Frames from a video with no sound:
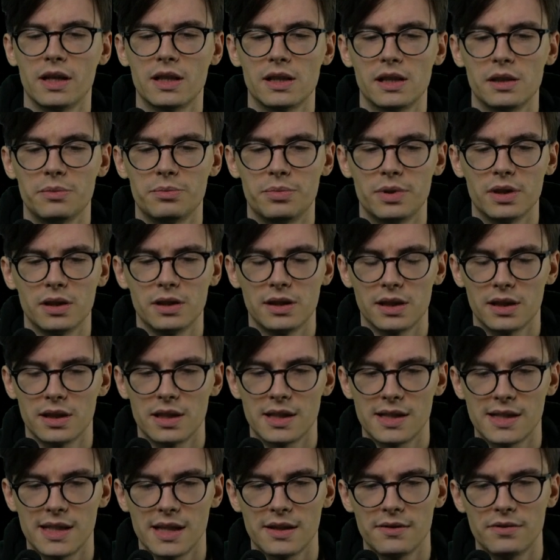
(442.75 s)
built in the
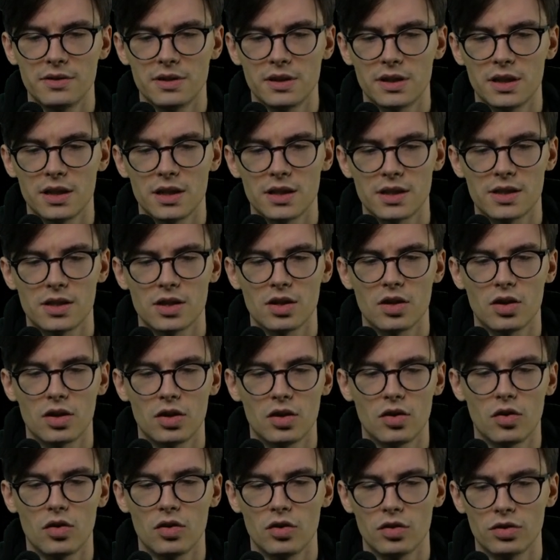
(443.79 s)
70s
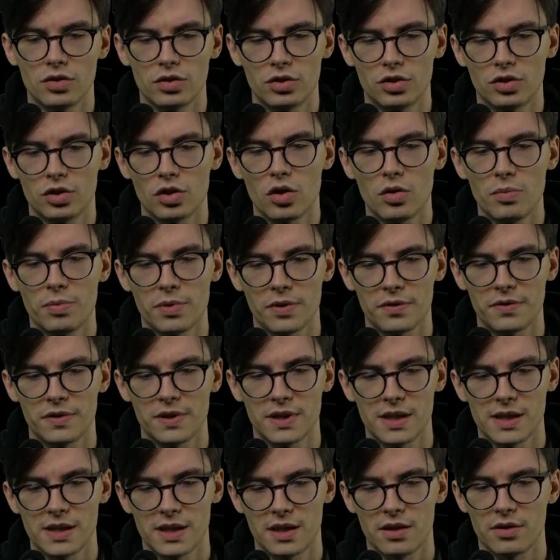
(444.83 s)
on top of this
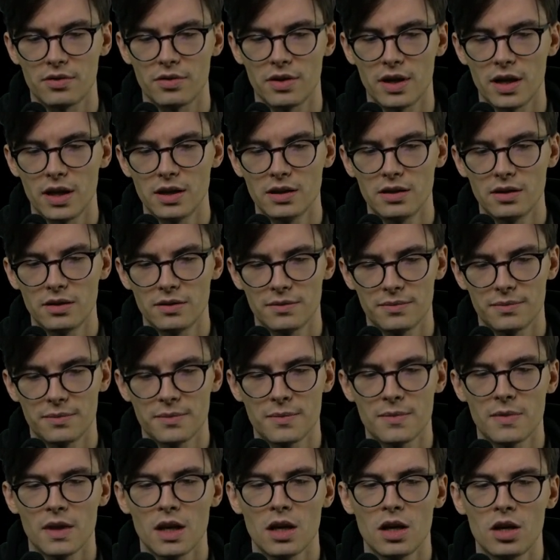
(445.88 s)
terrain.
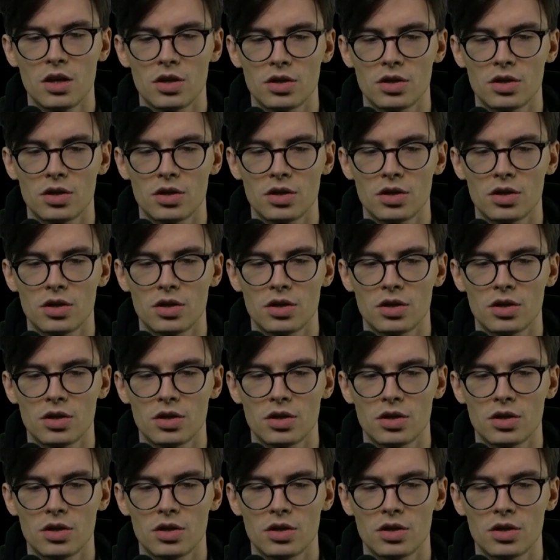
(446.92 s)
So